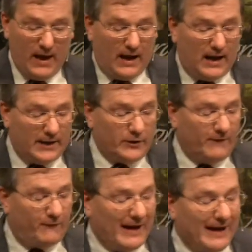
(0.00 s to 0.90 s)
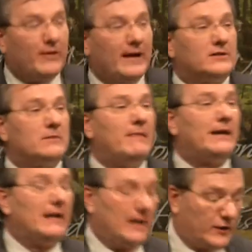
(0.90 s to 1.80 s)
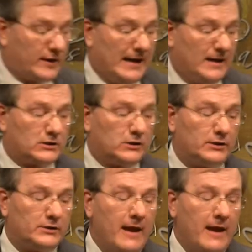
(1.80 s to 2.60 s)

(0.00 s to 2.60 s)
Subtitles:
105,000 mental health counselors,